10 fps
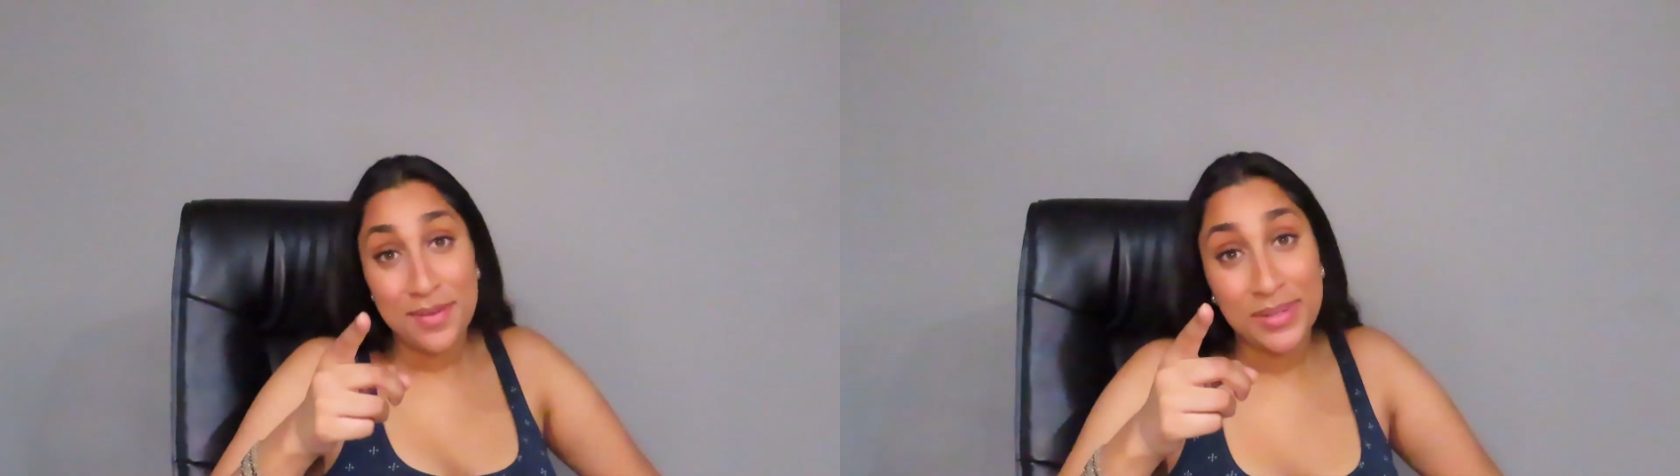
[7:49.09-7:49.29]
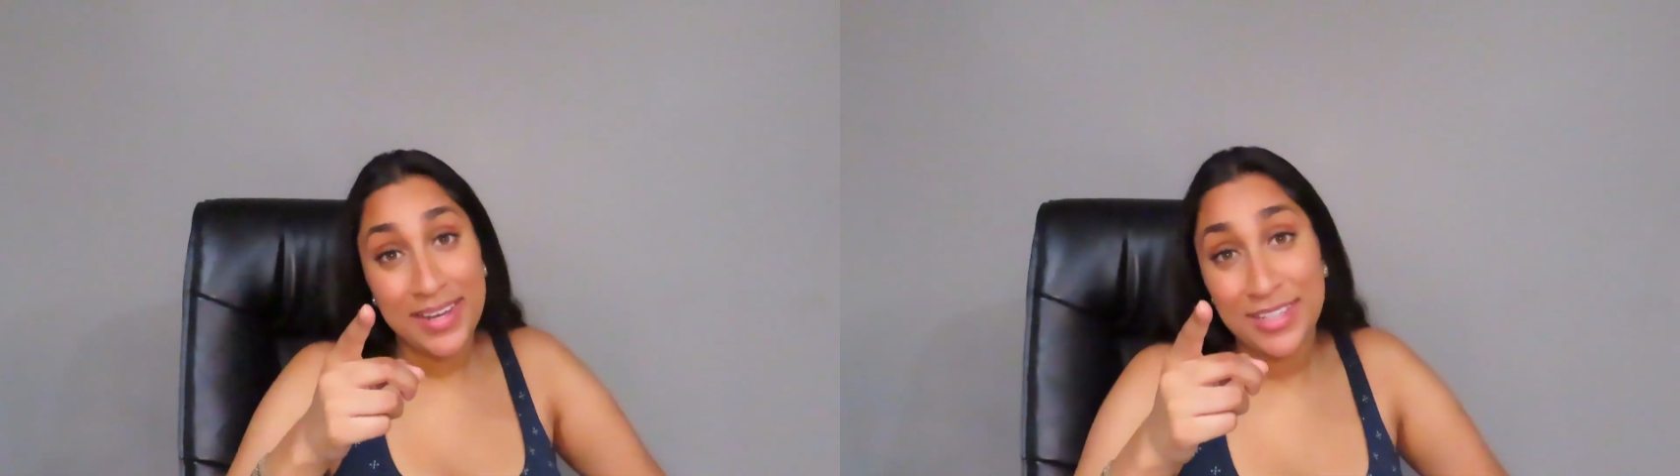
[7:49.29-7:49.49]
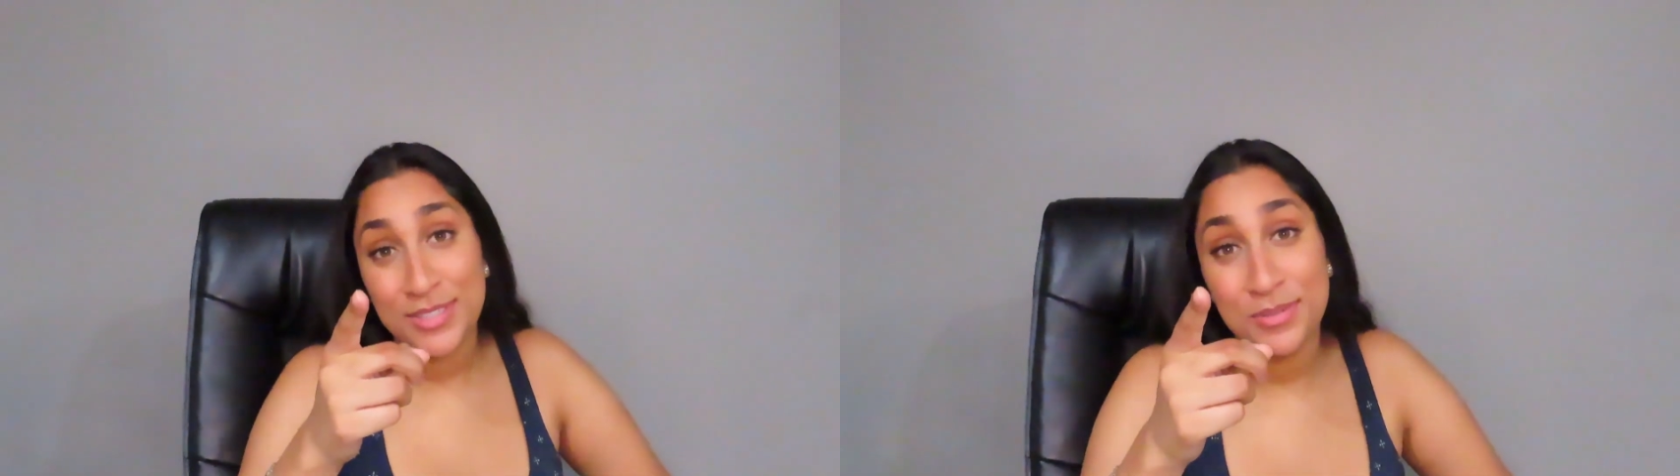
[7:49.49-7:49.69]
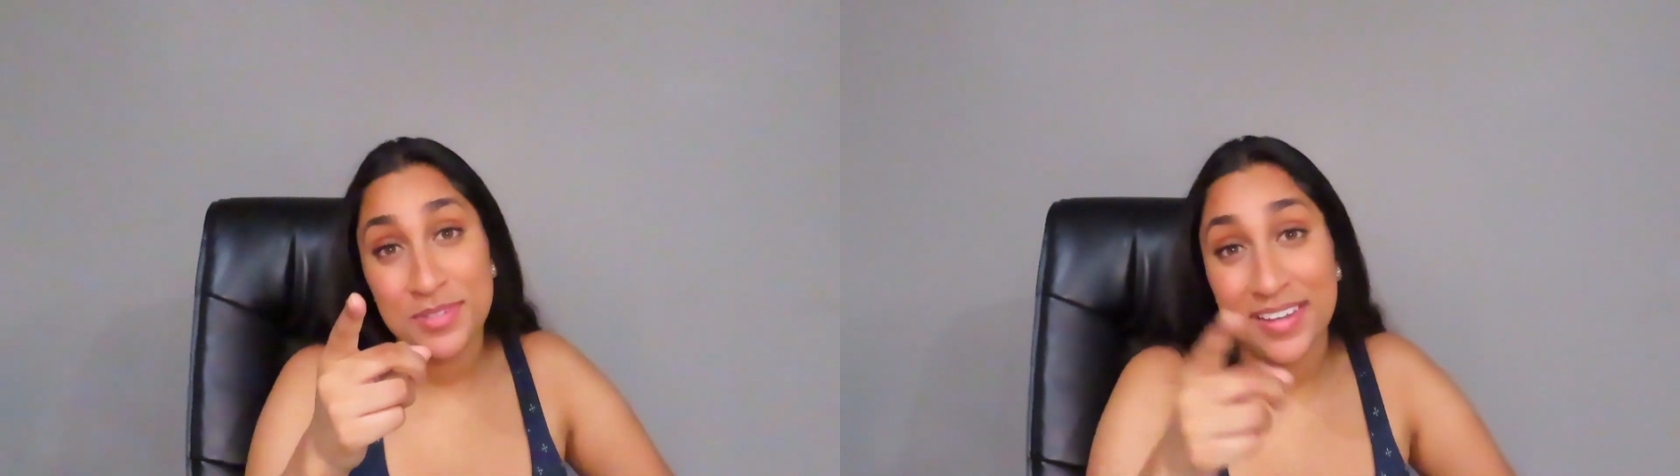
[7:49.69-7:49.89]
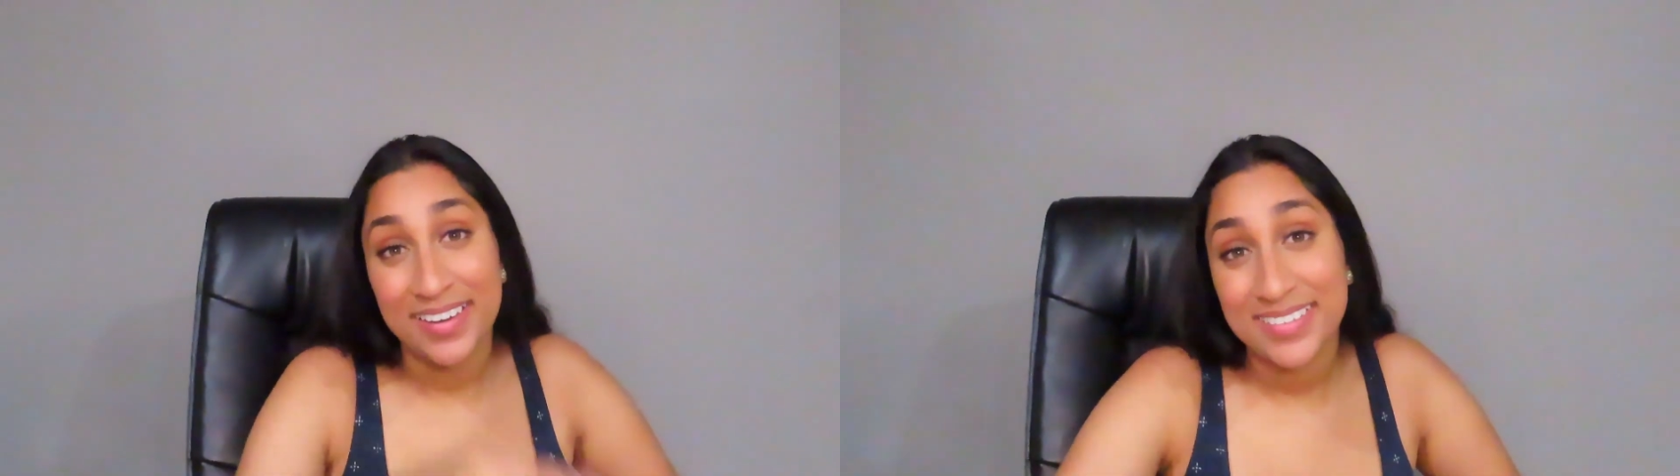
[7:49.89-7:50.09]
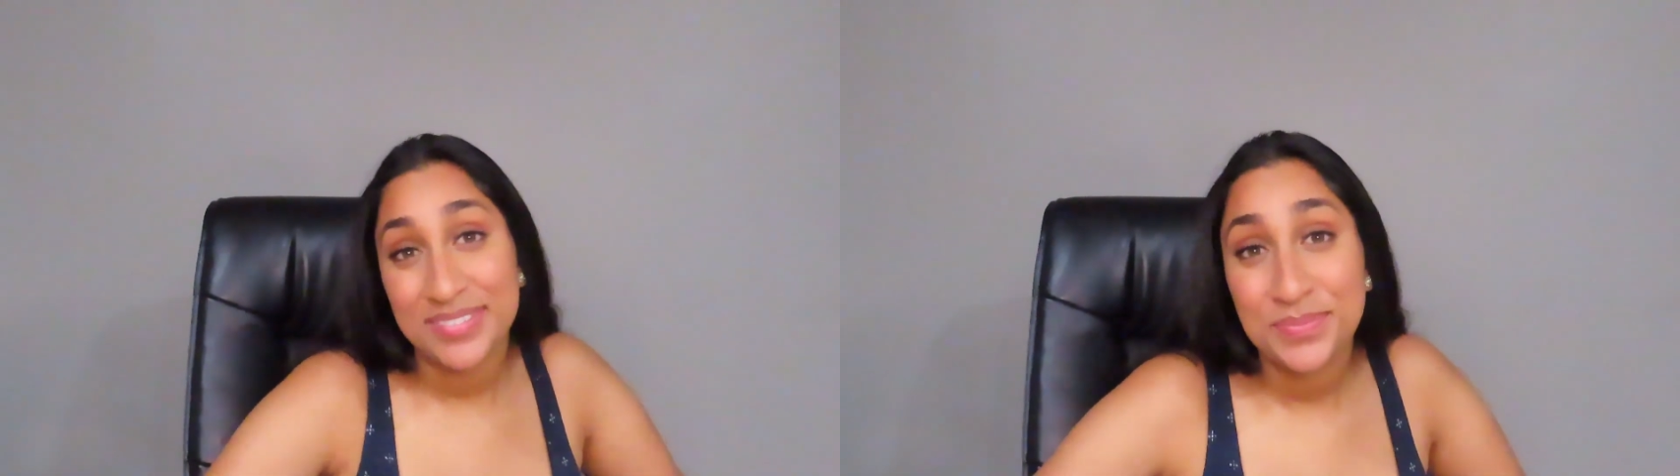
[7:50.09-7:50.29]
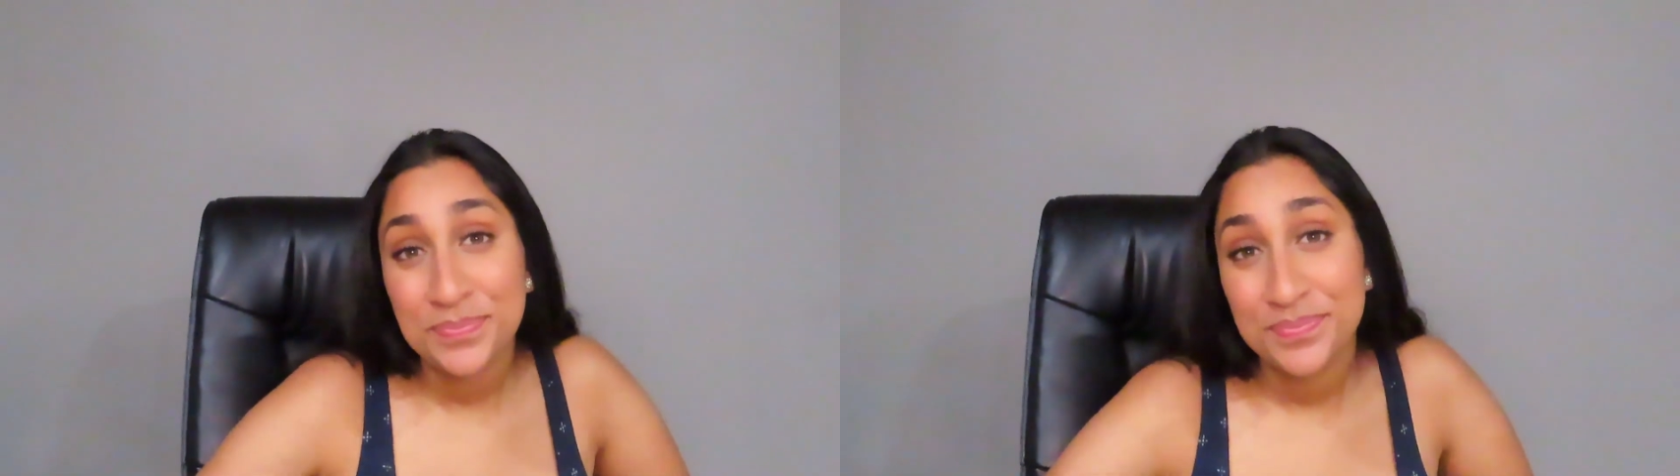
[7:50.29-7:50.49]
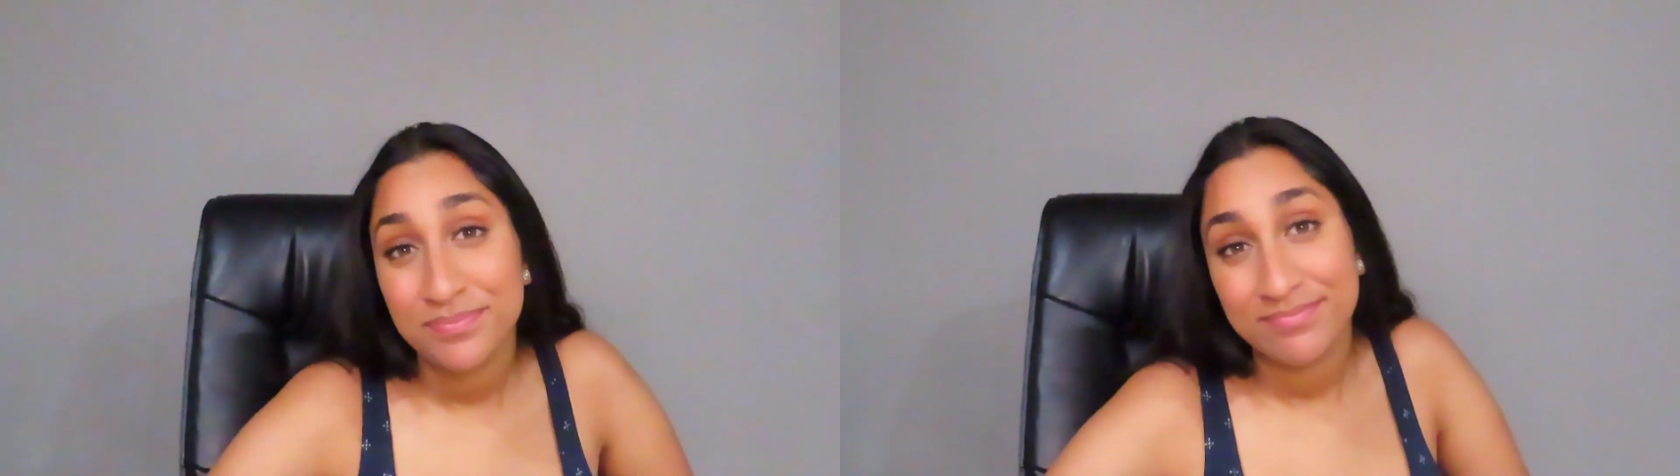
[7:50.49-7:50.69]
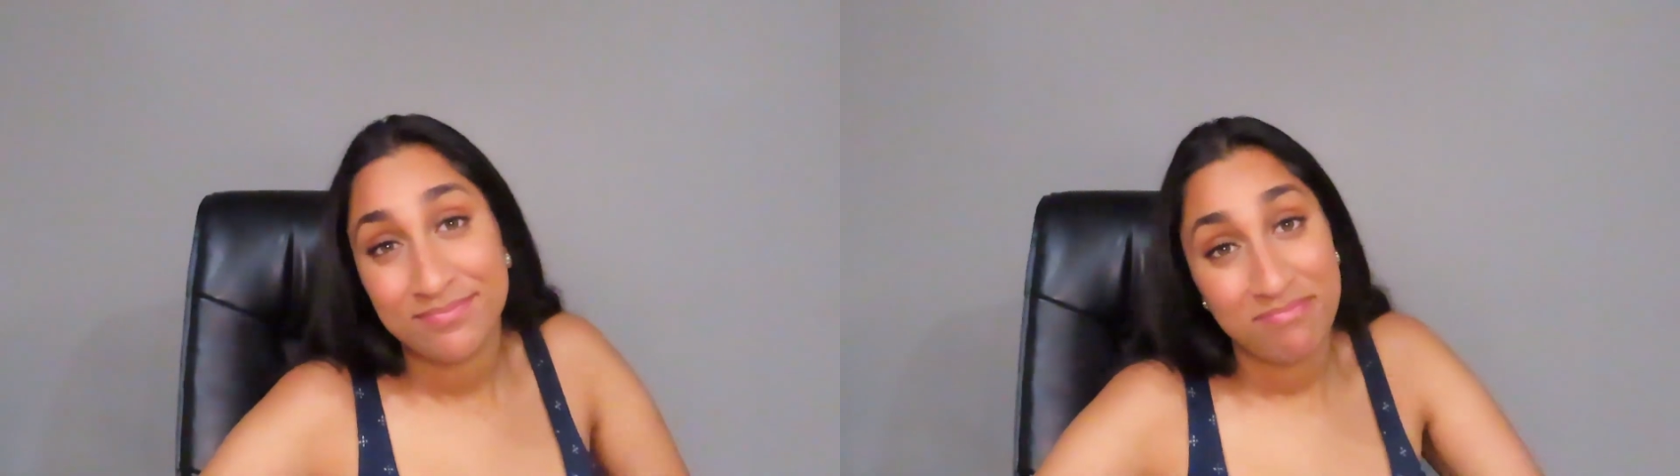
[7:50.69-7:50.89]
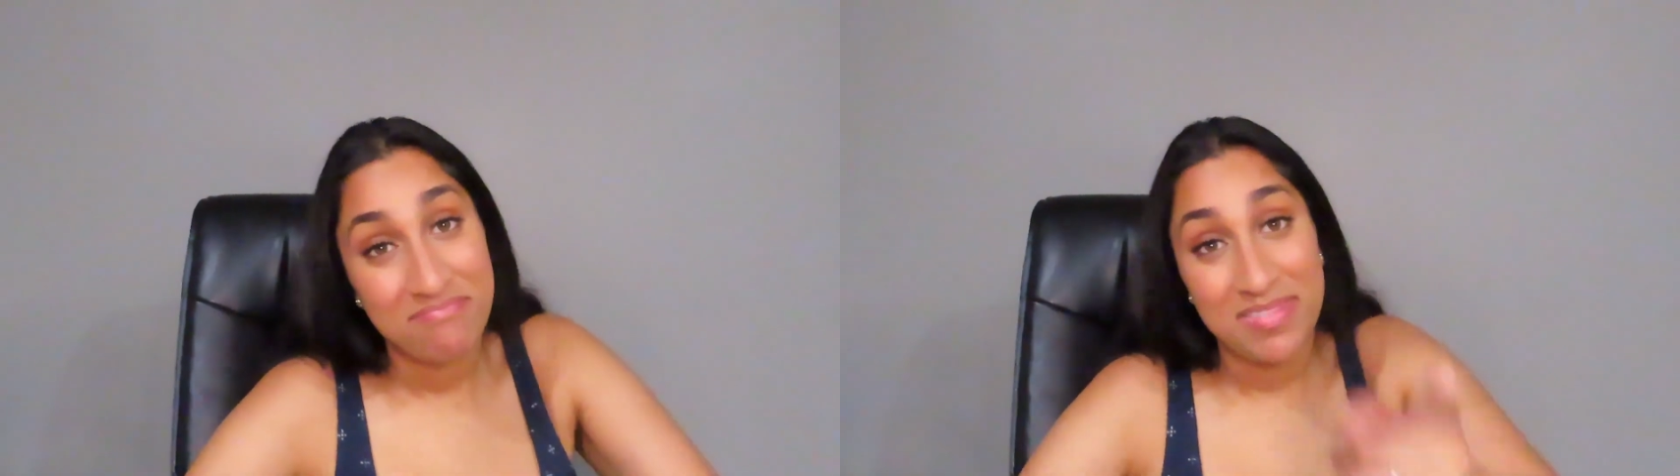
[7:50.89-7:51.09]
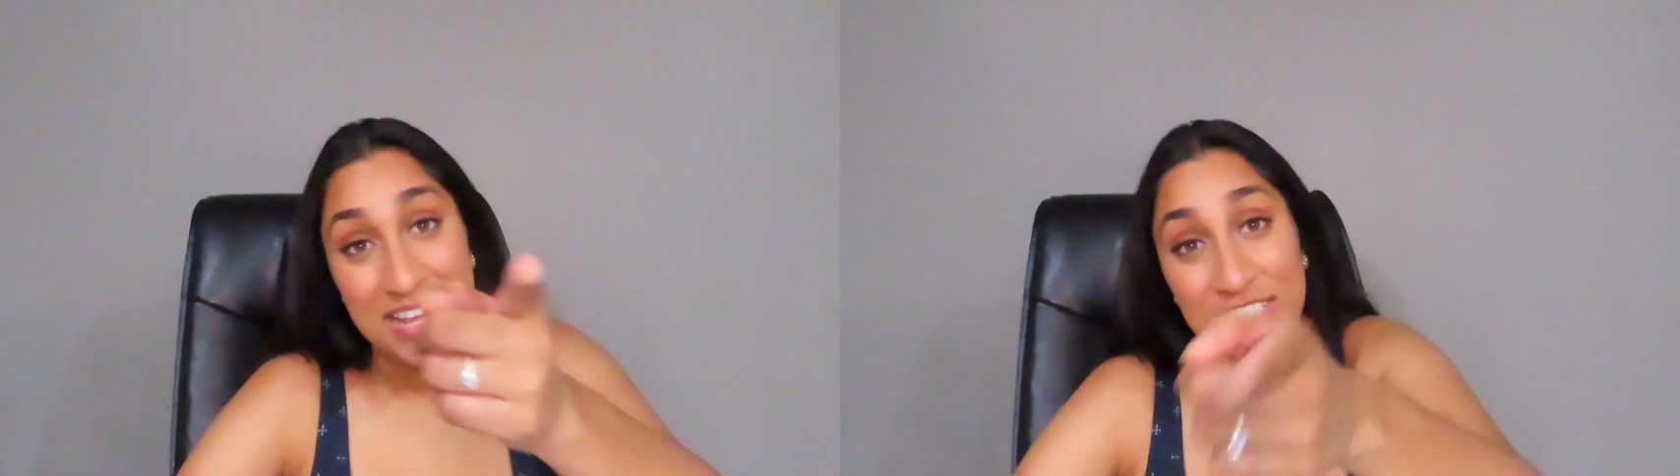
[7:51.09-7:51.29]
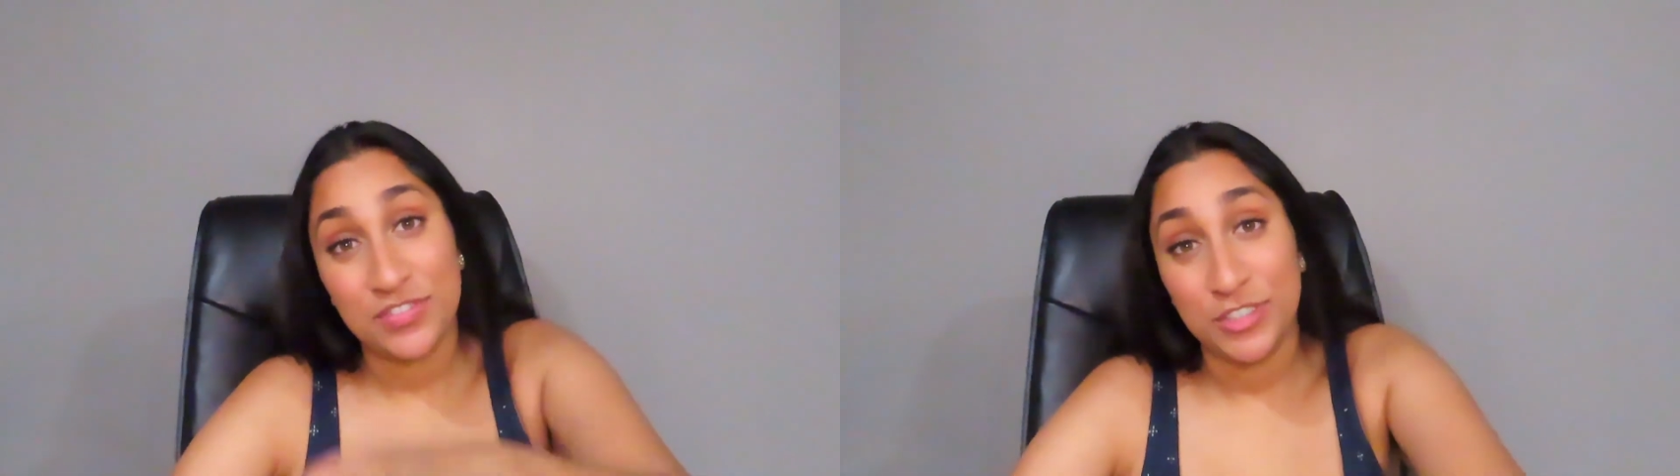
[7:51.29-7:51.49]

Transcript: get me next Tuesday. That's